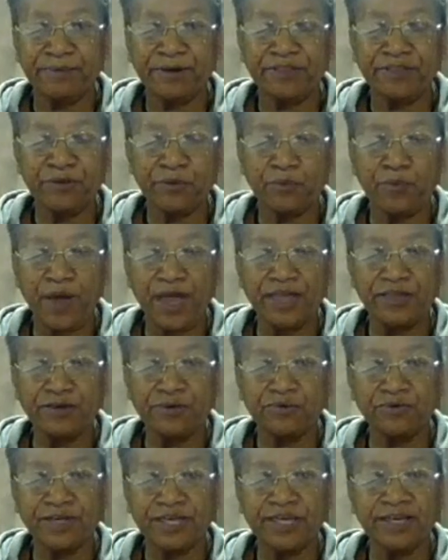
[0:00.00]
But the way
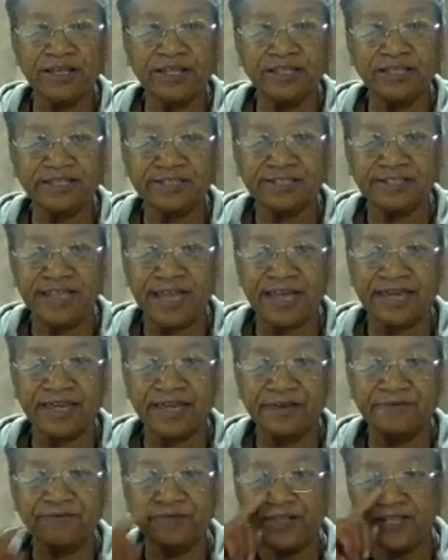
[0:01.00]
you kill a snake,
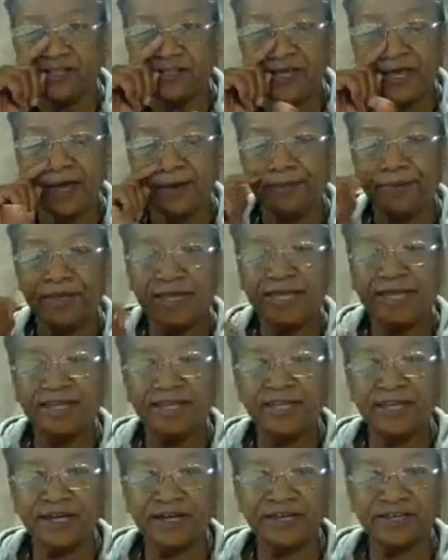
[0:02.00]
if this help
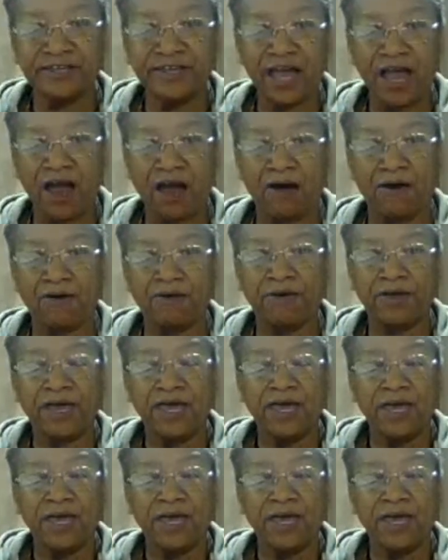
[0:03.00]
any of y'all,